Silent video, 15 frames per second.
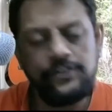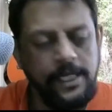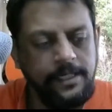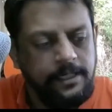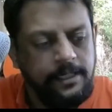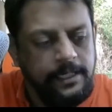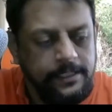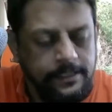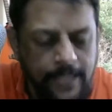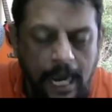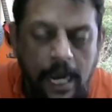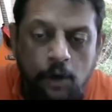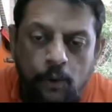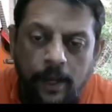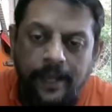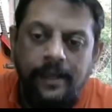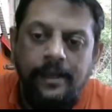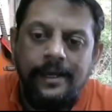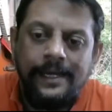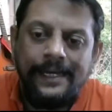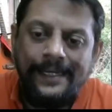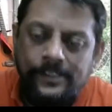that Yahweh
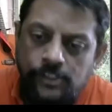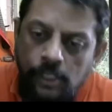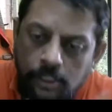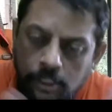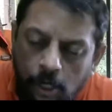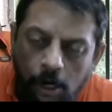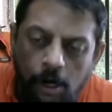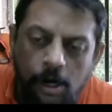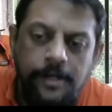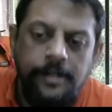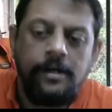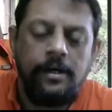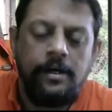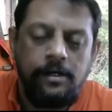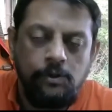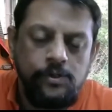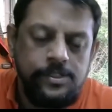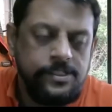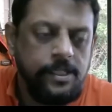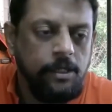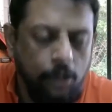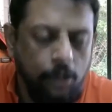is the God who is
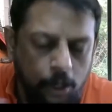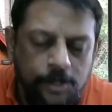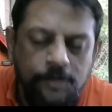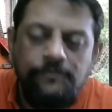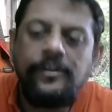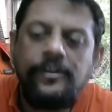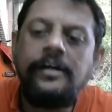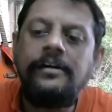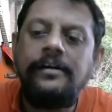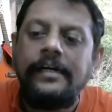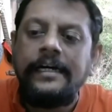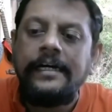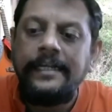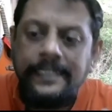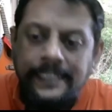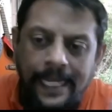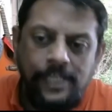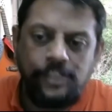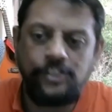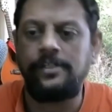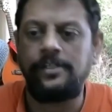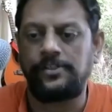the Lord of the
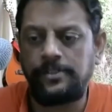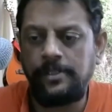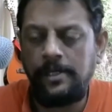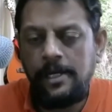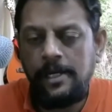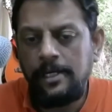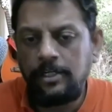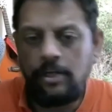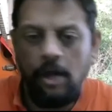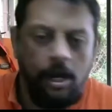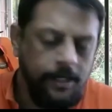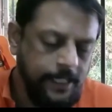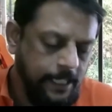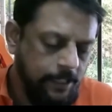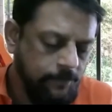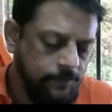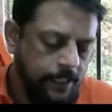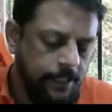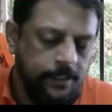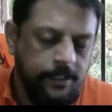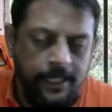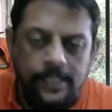nations. God gave
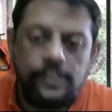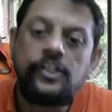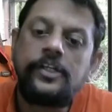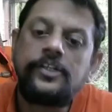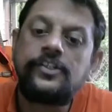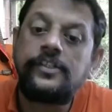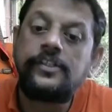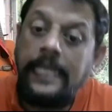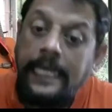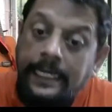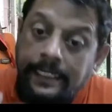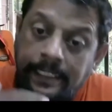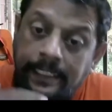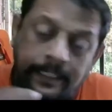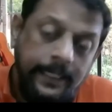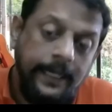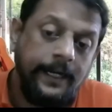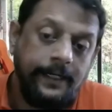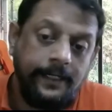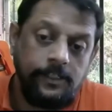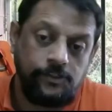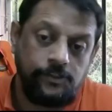their nations their
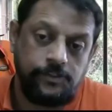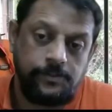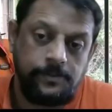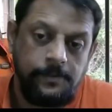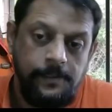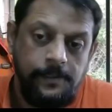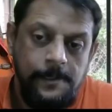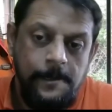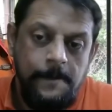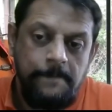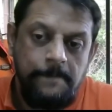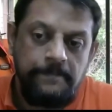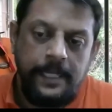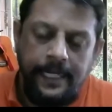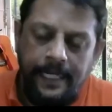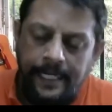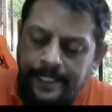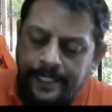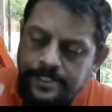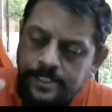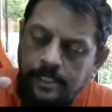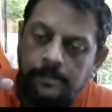inheritance. He
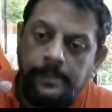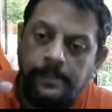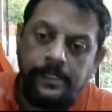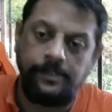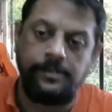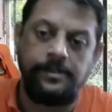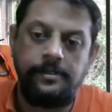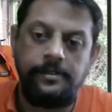determined,